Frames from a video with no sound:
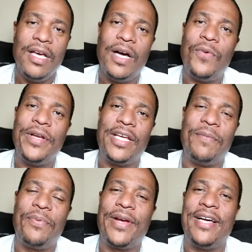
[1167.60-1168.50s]
I want to give
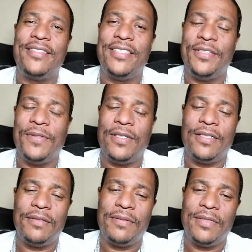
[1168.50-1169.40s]
prayer out to you
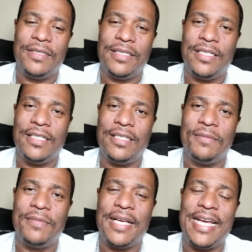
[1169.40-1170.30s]
all.
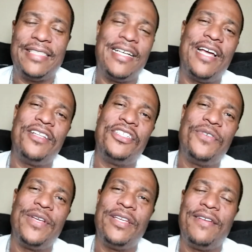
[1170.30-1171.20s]
Ask God to
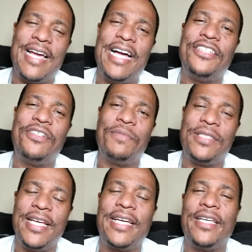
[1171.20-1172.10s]
strengthen you, guide you, and
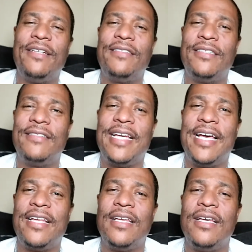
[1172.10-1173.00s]
protect you so
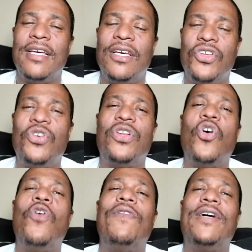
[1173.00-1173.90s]
that you can
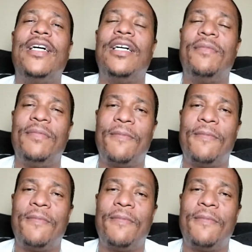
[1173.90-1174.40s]
overcome